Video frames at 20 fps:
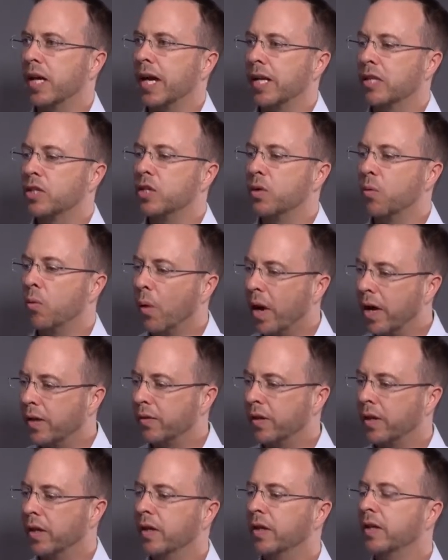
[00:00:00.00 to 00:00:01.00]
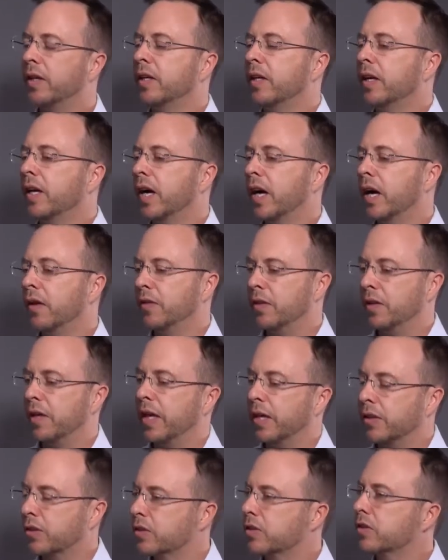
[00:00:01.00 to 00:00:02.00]
actually weather the
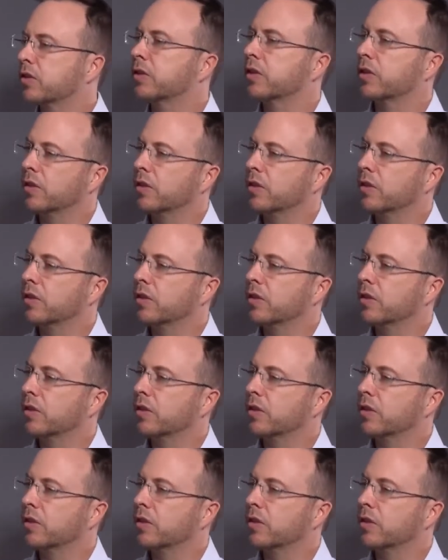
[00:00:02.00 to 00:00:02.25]
next